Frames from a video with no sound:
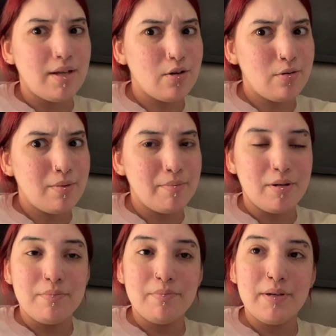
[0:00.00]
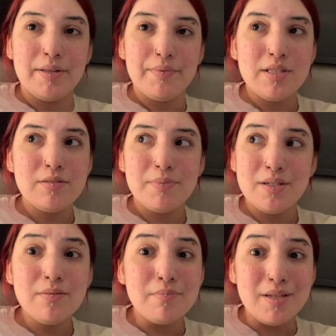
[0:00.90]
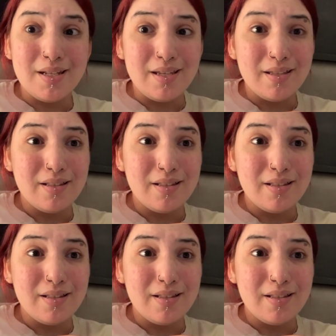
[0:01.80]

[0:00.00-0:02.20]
I don't remember, but it's been a minute.